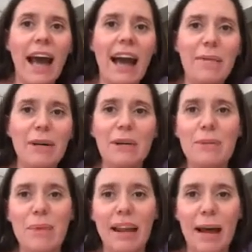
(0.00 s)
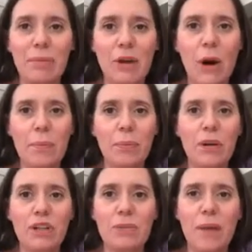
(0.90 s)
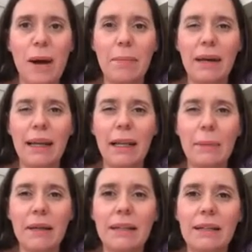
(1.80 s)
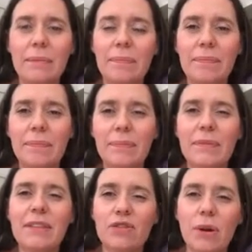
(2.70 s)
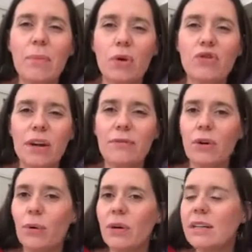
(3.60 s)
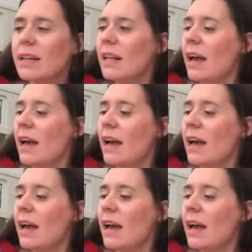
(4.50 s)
I'll be using my laptop, which might be a little bit more straightforward.